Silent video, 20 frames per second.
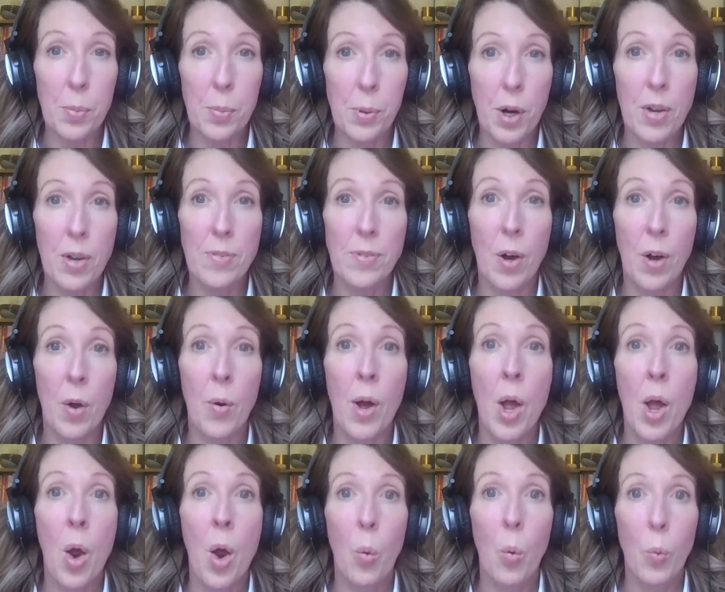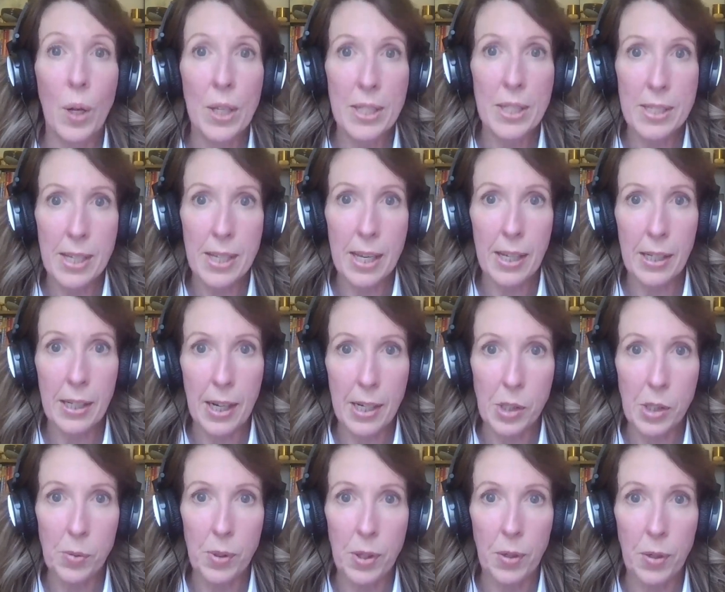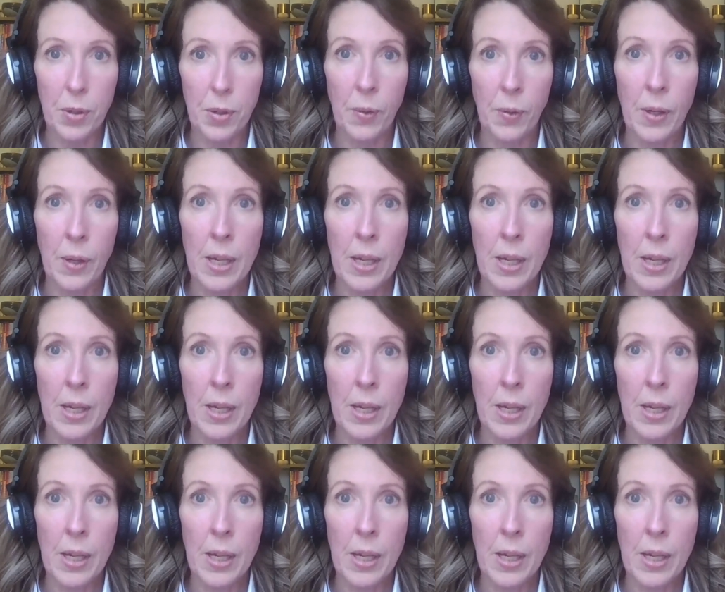profile once they connect with you.